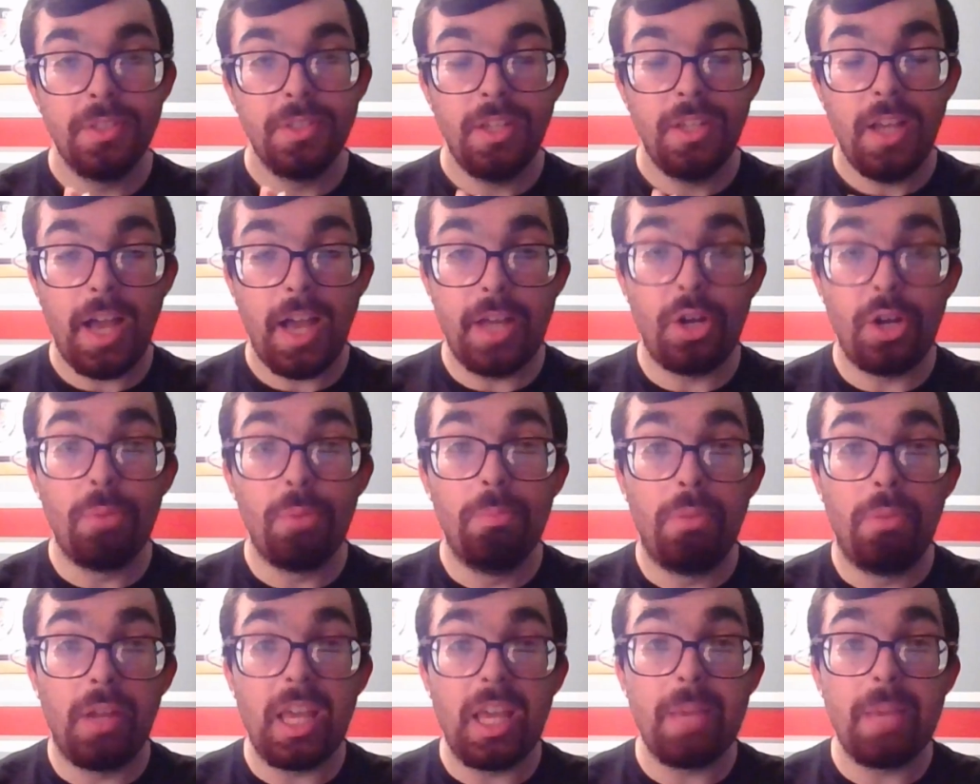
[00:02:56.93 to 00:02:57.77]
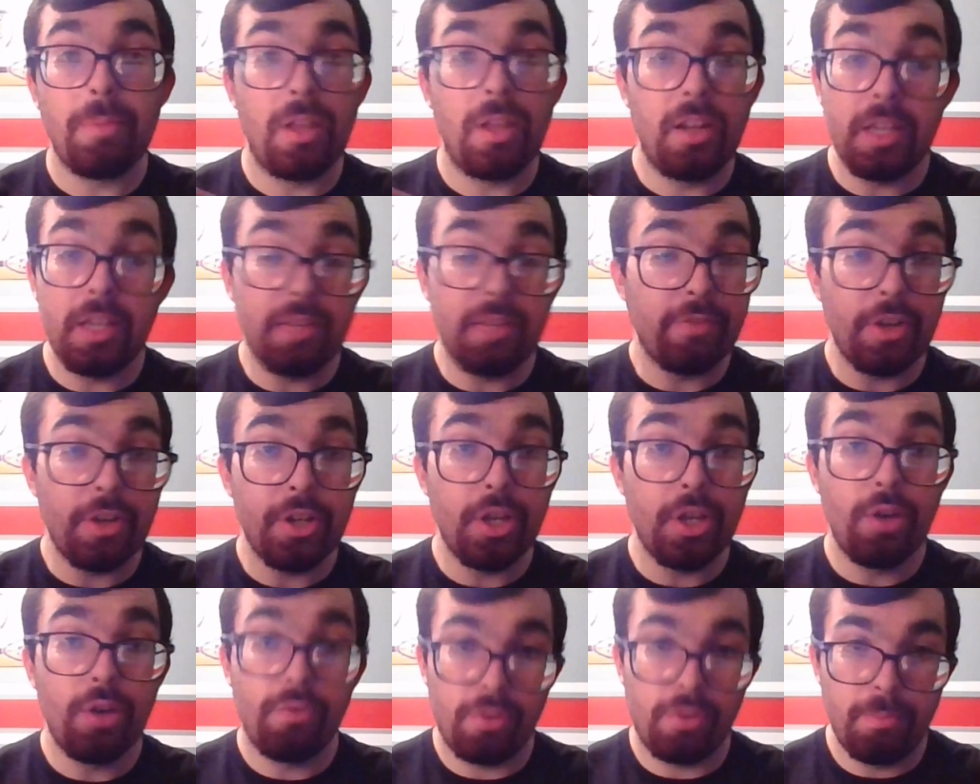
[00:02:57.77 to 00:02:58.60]
I don't blame Alain
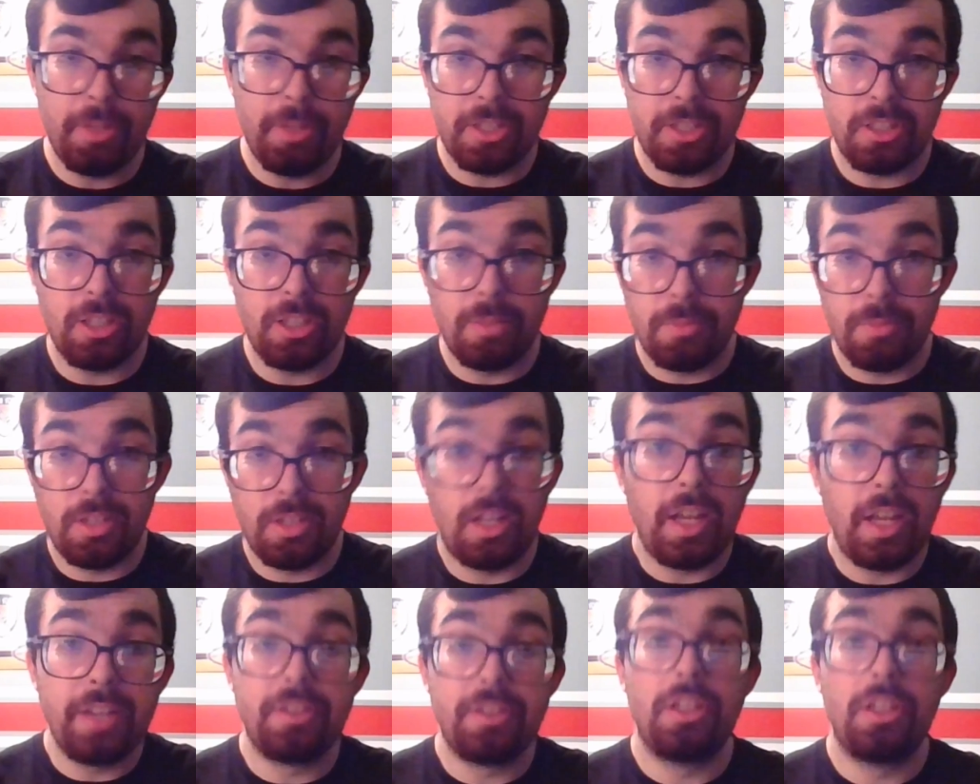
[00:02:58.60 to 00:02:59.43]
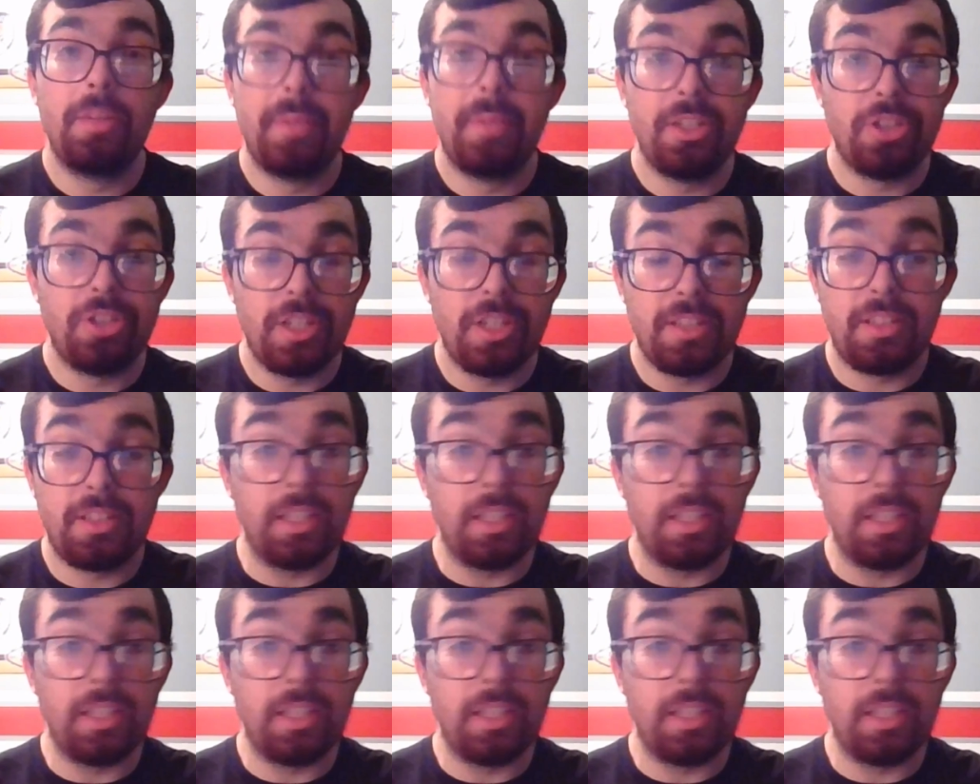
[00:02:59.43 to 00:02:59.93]
Vigneault for mixing up the lines a little bit just to